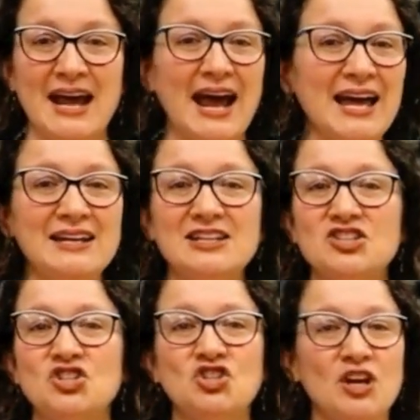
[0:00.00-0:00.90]
And
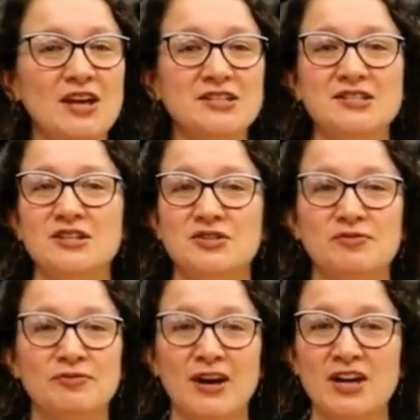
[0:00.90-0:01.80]
it's just as
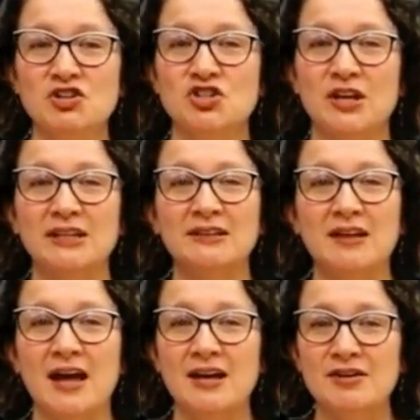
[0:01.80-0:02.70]
fresh and
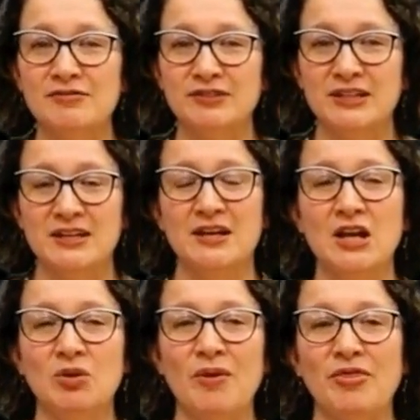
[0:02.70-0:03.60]
lively,
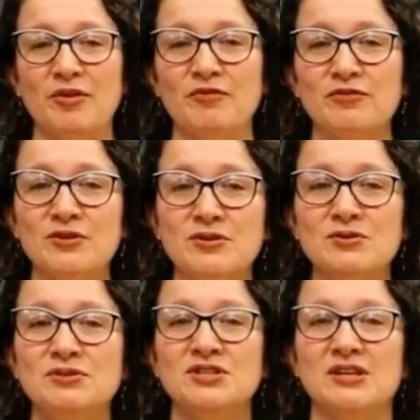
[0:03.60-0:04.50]
with the
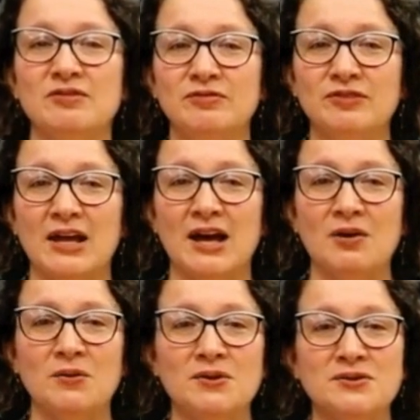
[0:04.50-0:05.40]
fruits and
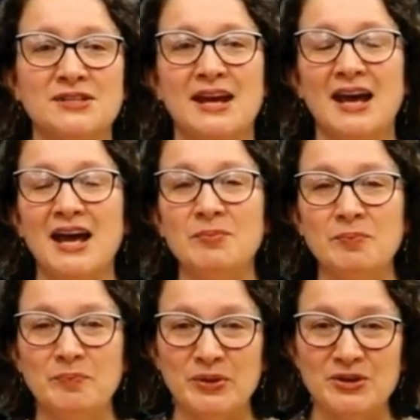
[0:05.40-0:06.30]
flowers and
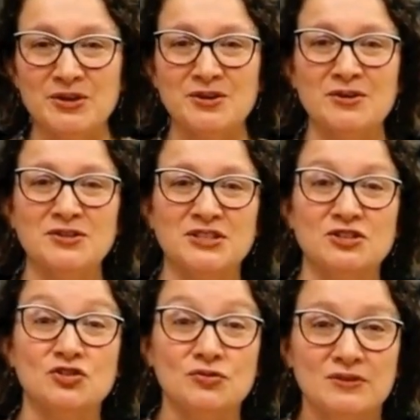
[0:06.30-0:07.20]
birds and
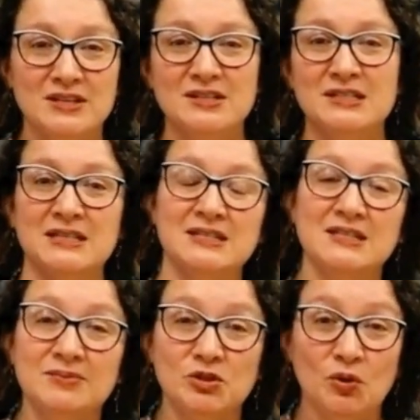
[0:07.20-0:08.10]
trees that
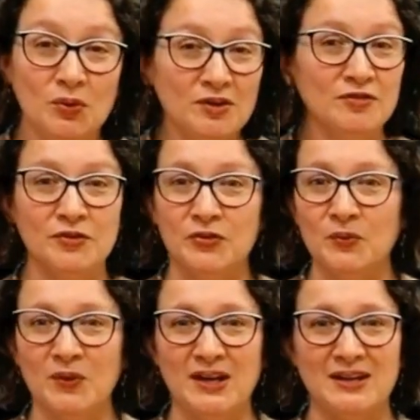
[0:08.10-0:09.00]
seem to quiver in the
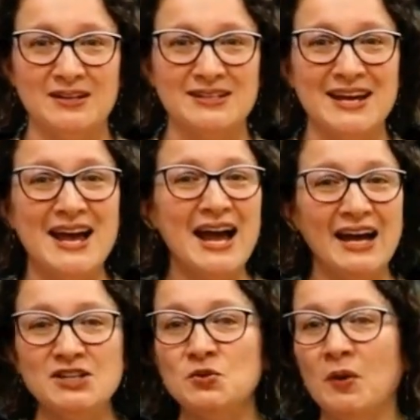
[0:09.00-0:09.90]
wind,
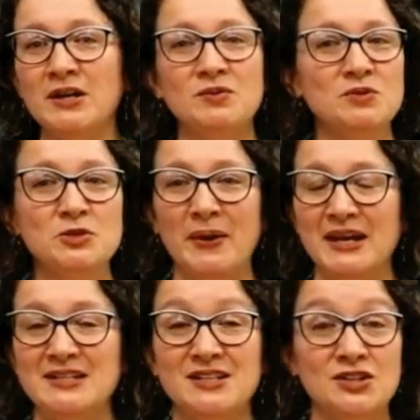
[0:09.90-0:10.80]
as when it was
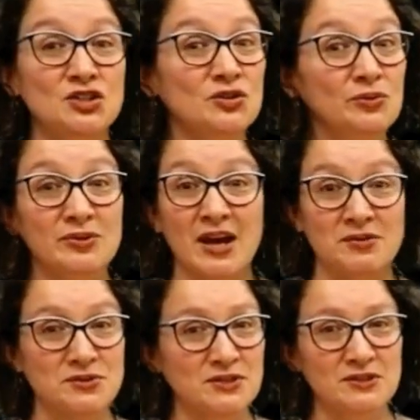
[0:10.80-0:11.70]
painted
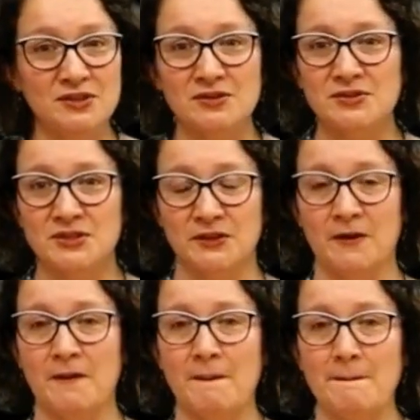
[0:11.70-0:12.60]
2,000 years ago.